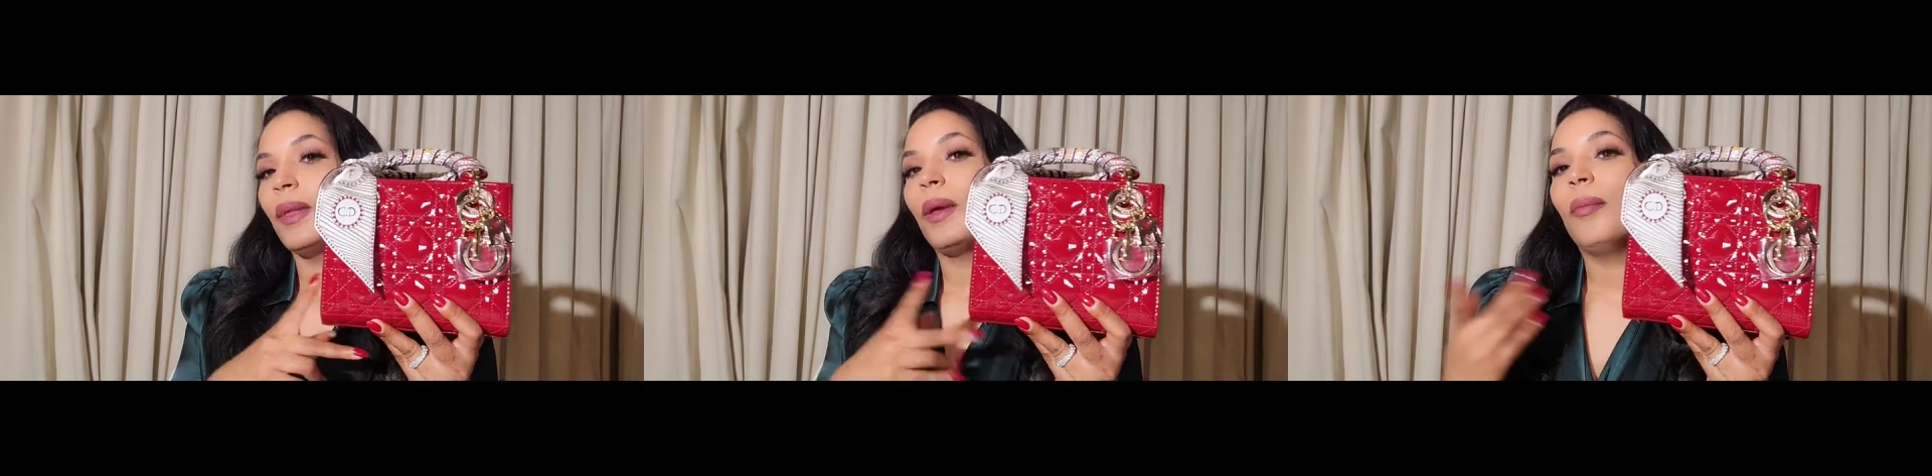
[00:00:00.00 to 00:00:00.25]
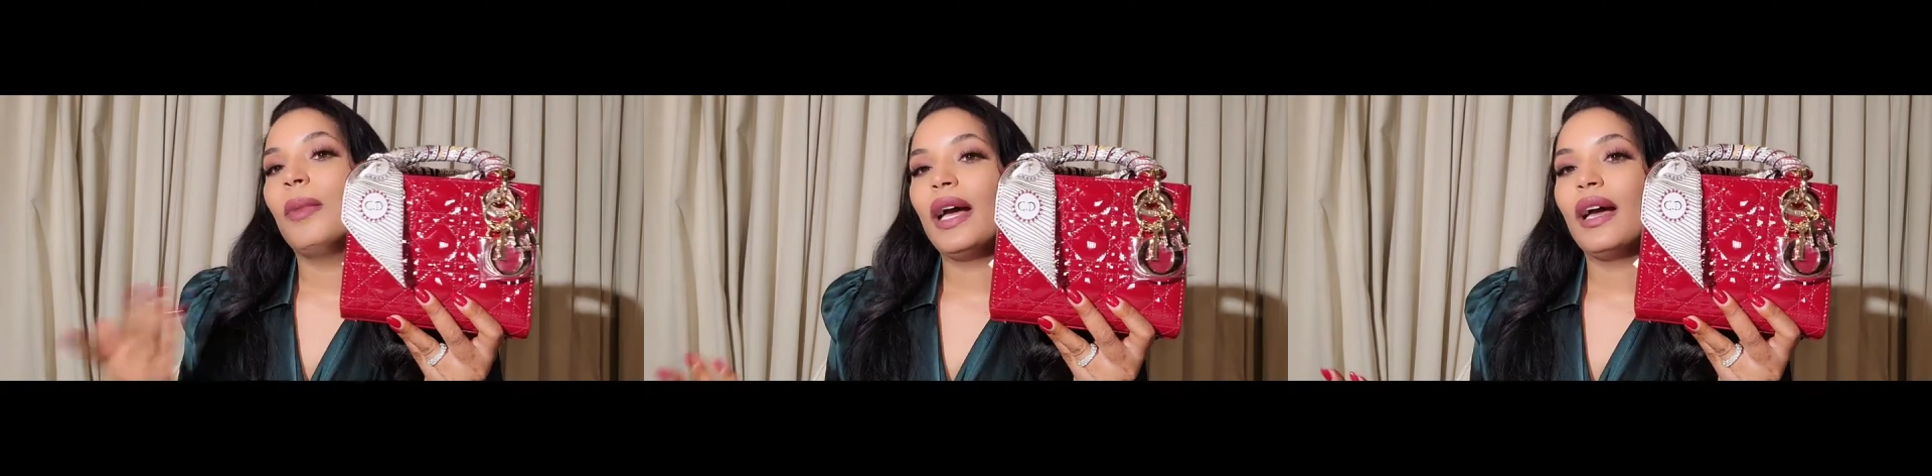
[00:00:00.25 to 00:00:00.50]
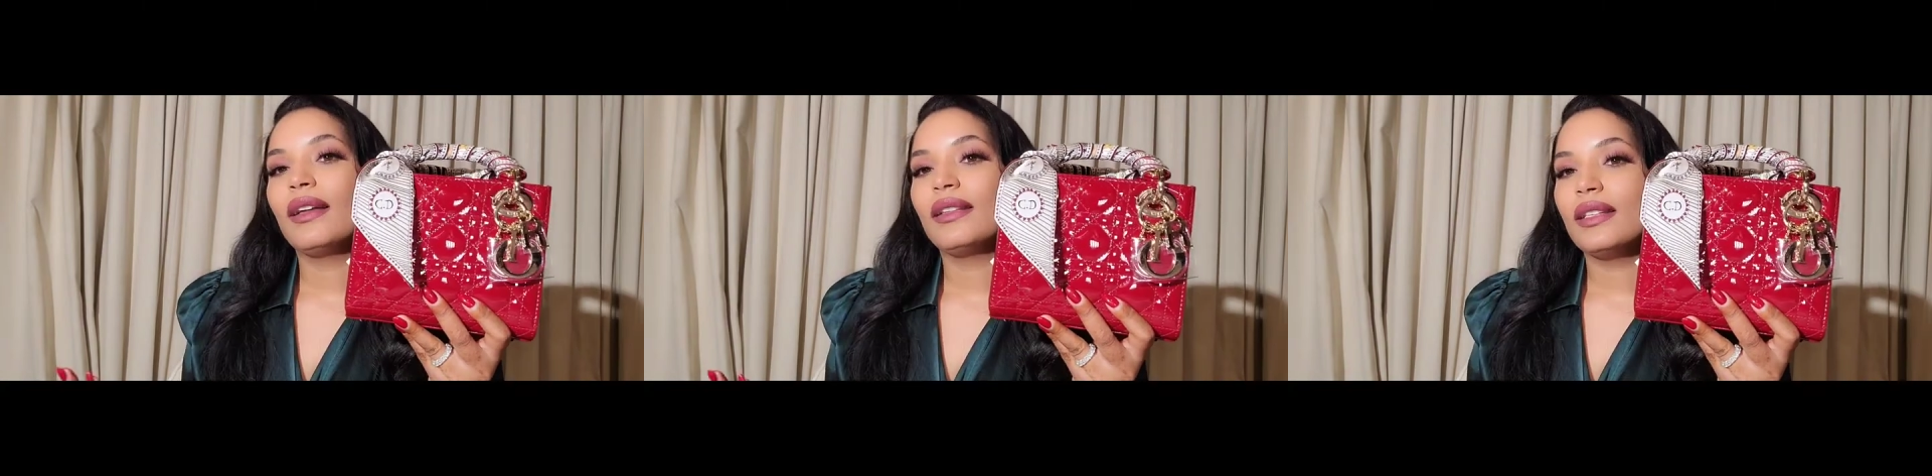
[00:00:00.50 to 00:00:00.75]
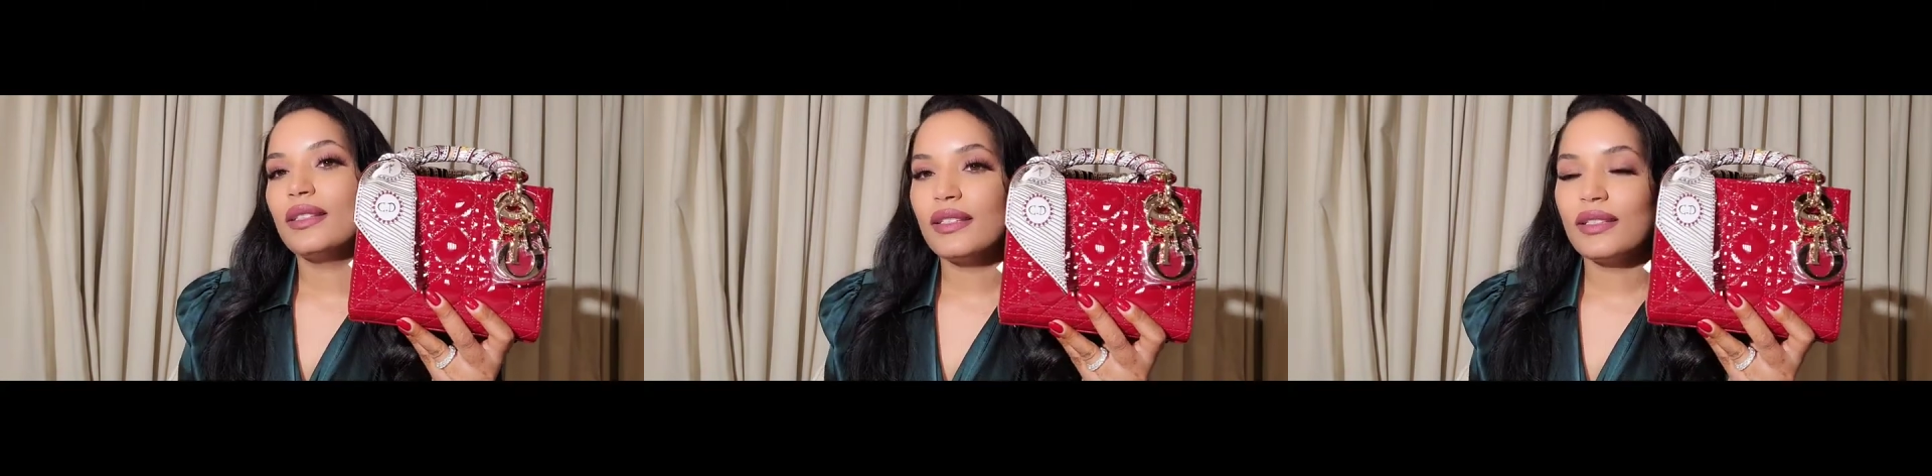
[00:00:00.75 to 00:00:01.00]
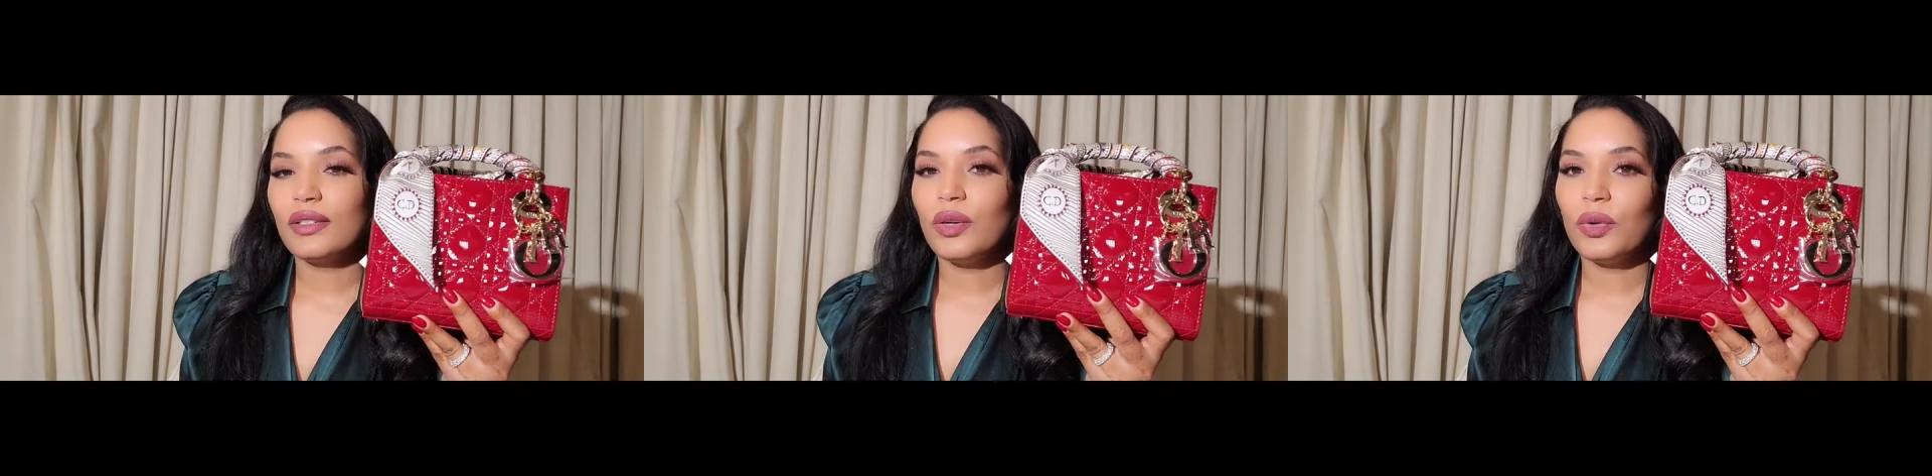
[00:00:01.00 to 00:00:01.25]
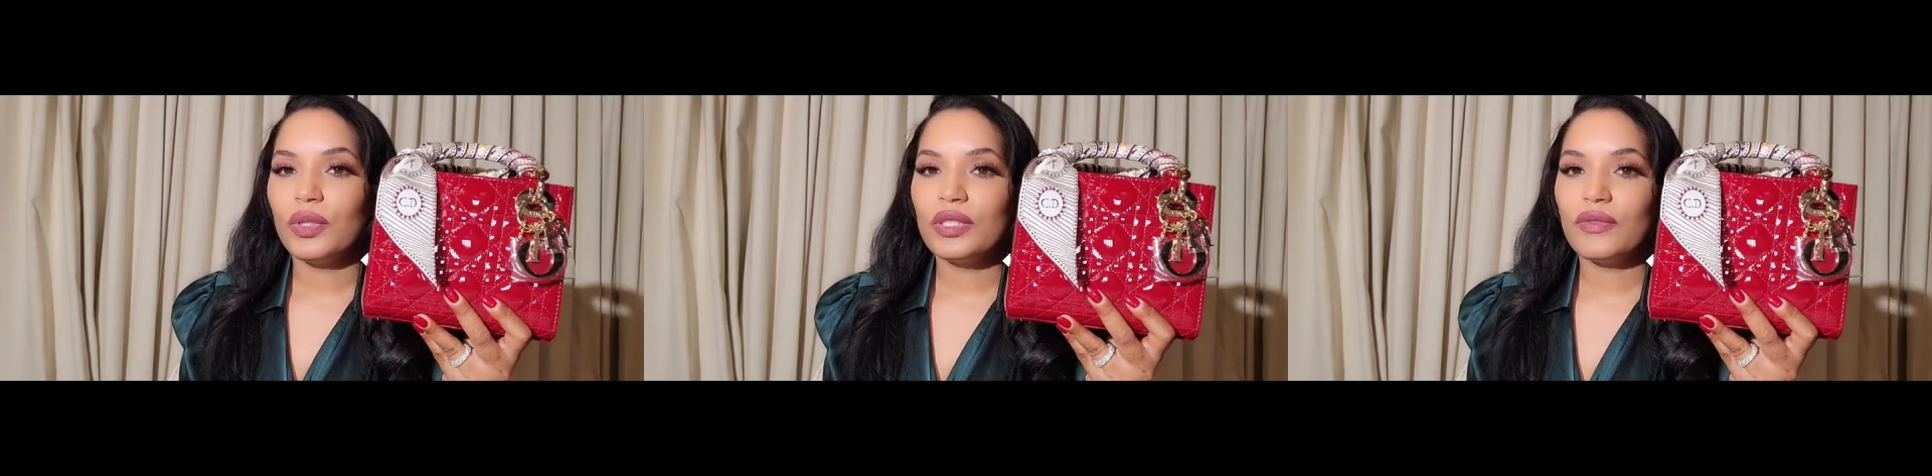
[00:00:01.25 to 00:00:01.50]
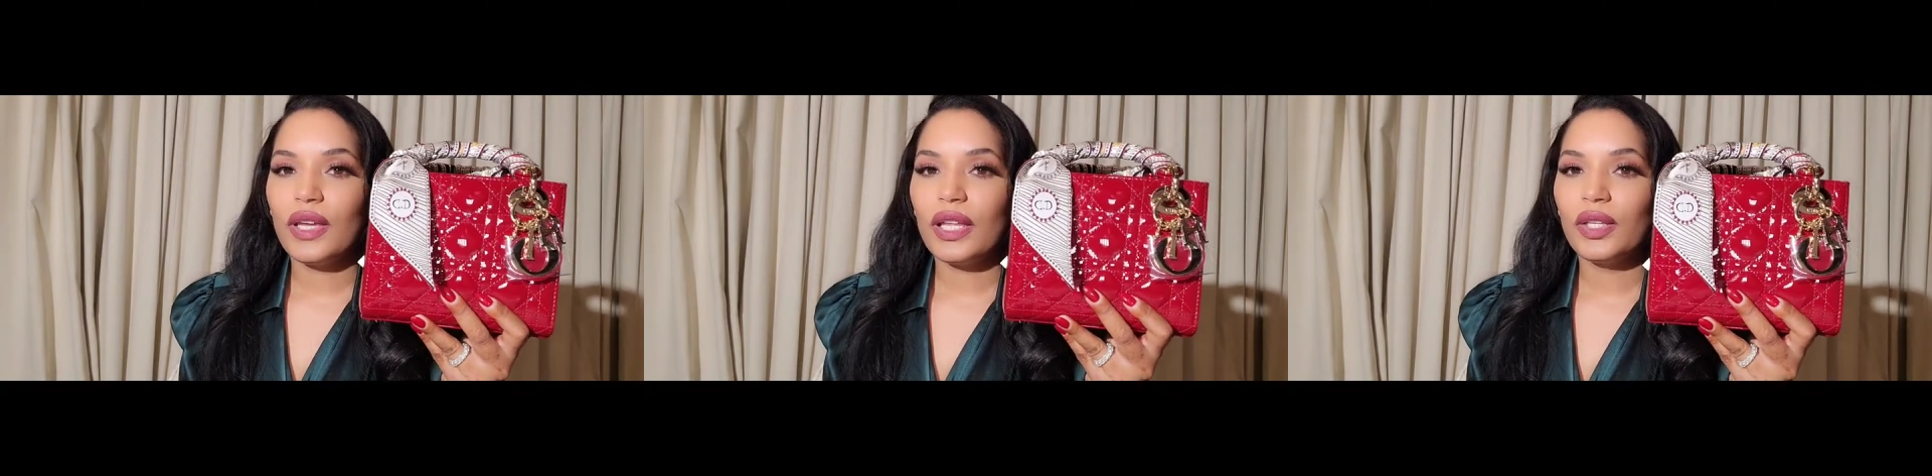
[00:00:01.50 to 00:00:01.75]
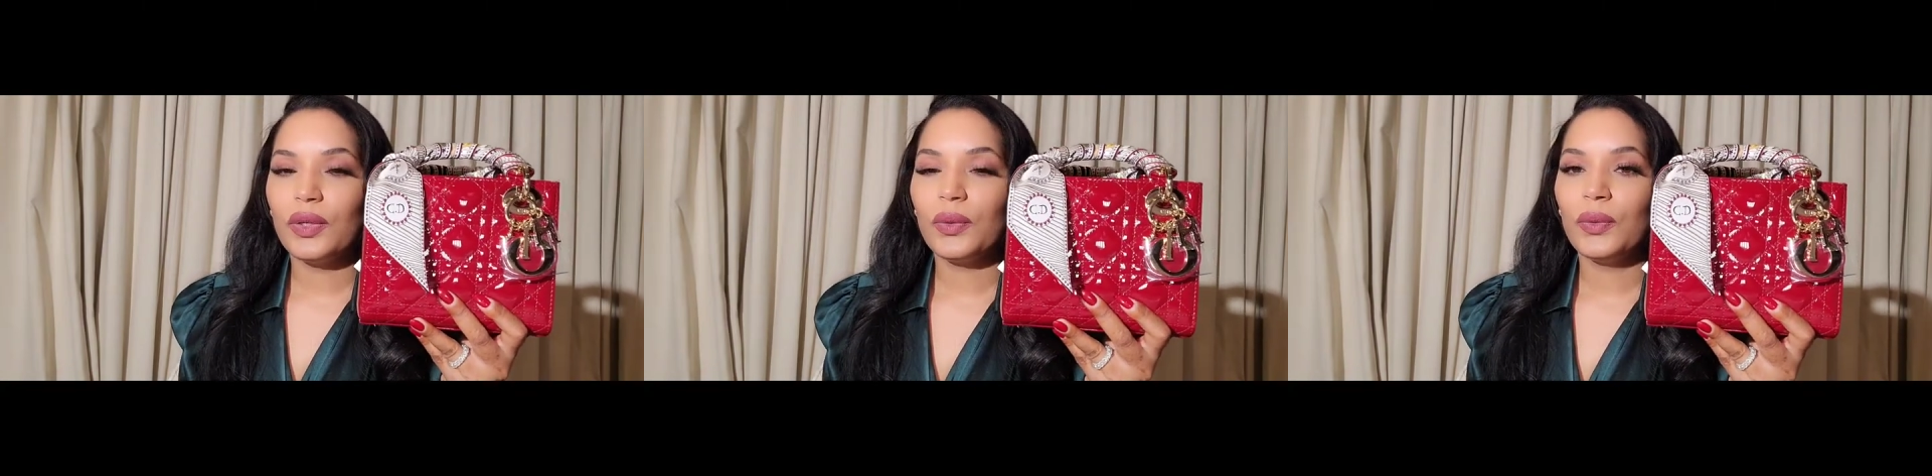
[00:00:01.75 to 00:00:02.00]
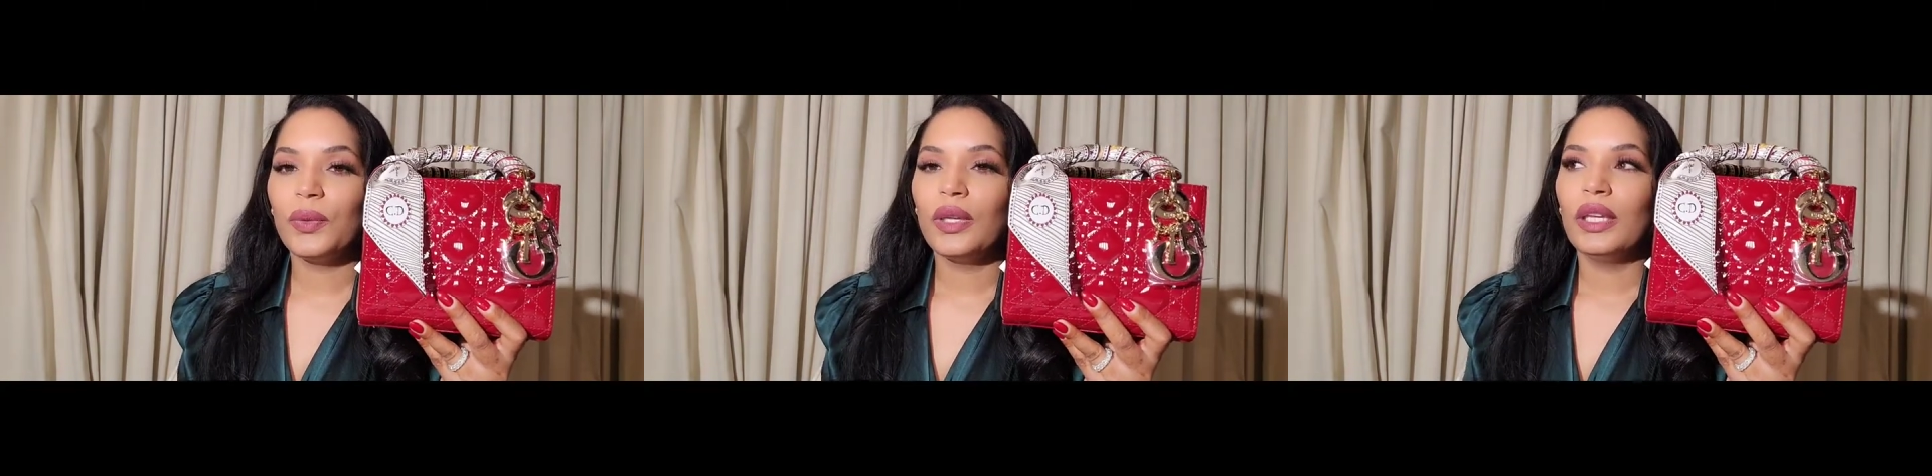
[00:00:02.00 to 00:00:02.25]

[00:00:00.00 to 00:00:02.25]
a bag that doesn't hold its value